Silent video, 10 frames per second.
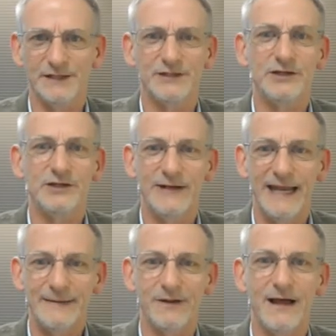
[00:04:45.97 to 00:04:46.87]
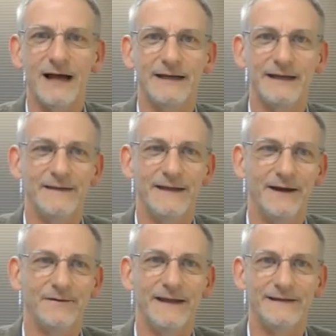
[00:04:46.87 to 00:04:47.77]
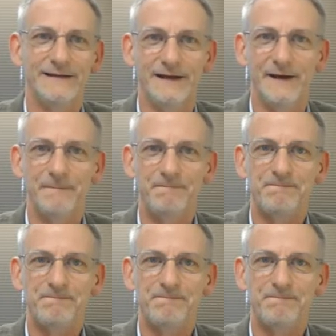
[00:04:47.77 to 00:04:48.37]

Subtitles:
Q&A block in there that